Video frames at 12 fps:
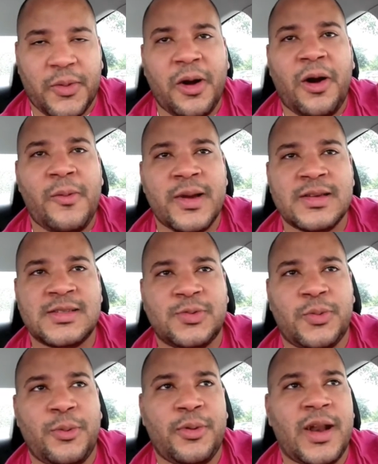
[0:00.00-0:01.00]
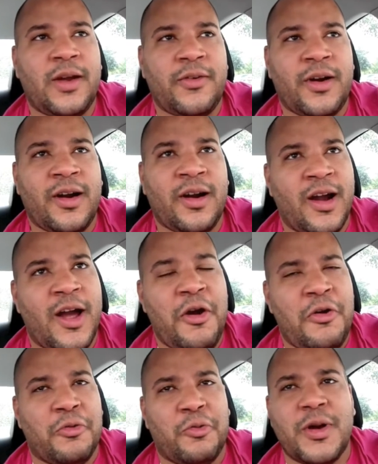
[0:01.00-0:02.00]
We always had just
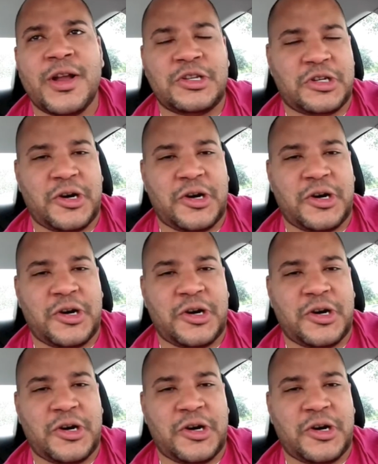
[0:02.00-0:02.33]
enough,